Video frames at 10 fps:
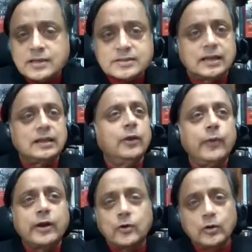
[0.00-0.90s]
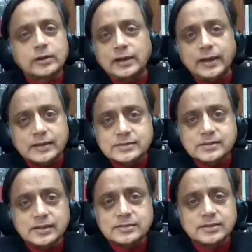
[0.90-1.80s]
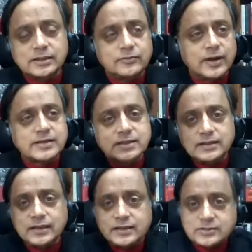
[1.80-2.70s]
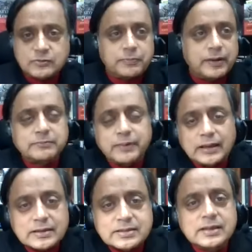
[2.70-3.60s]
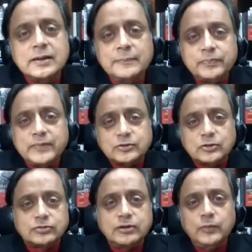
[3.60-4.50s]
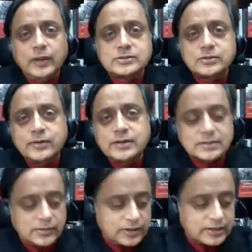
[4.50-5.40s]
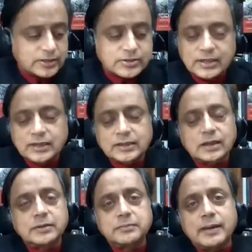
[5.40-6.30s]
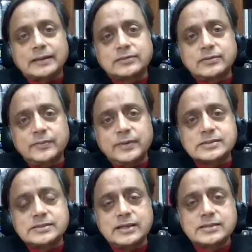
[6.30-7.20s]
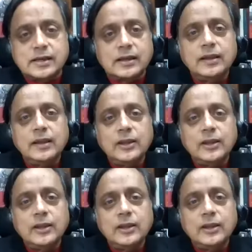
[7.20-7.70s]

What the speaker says: Suddenly we're all connected. Instead of writing letters to pen pals that took 3 weeks to reach another country and coming back 3 weeks later,